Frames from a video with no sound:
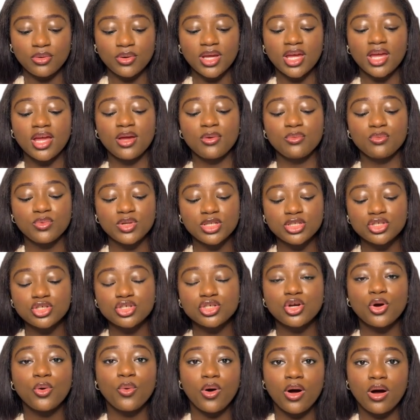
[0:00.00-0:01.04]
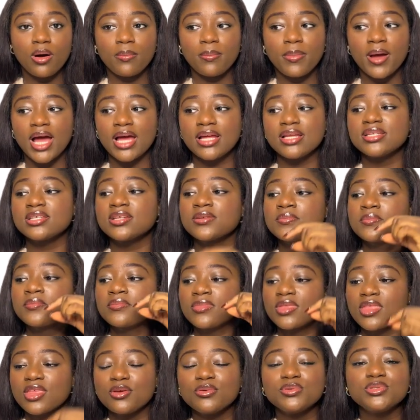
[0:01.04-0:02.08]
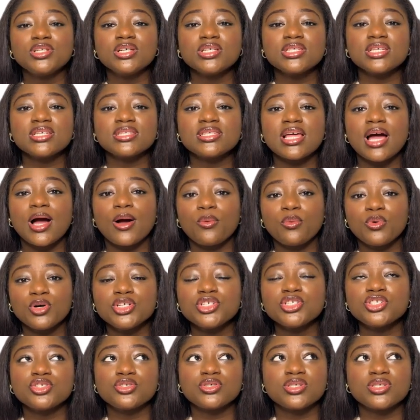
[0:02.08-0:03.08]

Okay, we show up, and you would notice that once